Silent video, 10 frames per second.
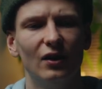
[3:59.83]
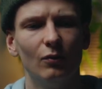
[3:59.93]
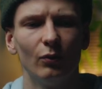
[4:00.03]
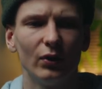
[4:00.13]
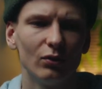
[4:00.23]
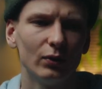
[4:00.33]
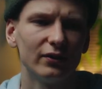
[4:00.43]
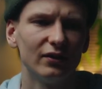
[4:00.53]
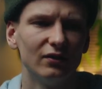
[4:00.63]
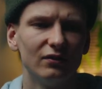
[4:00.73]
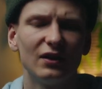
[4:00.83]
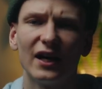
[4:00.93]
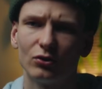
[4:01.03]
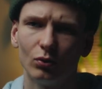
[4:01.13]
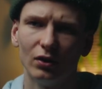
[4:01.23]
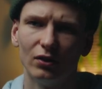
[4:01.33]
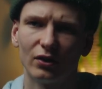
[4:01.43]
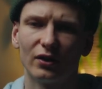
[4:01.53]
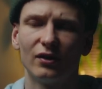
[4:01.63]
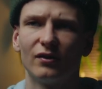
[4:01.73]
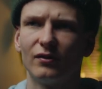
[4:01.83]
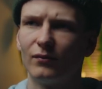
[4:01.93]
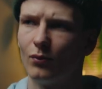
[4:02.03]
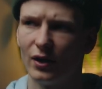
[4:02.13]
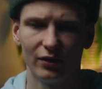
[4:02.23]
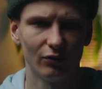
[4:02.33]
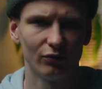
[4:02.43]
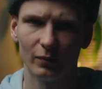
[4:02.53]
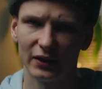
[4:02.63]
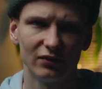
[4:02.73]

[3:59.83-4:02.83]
But when you want a casual look, where you're filming an